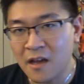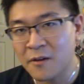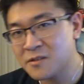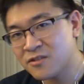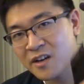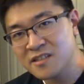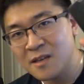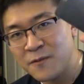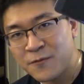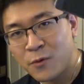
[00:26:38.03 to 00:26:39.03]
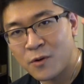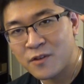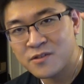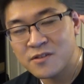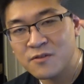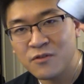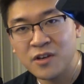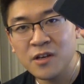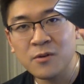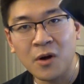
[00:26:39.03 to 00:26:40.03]
I was trying to say before, the
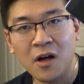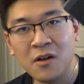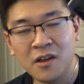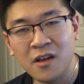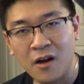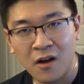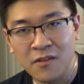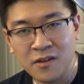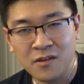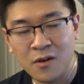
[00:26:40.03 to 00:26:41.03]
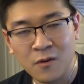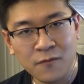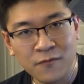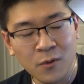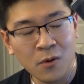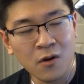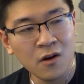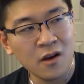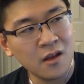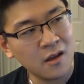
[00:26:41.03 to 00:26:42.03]
screen quality on the Note
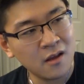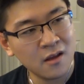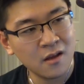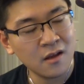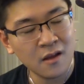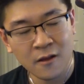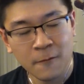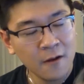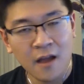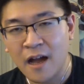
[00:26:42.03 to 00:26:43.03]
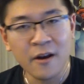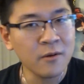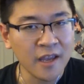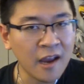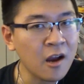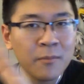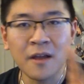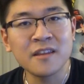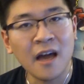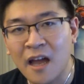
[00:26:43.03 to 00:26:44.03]
4, I don't care
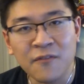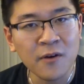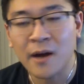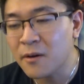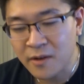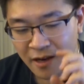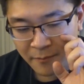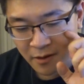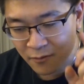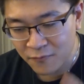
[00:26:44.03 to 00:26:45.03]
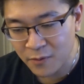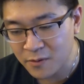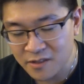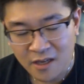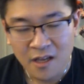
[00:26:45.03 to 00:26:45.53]
about the iPhone, I don't care about the phones,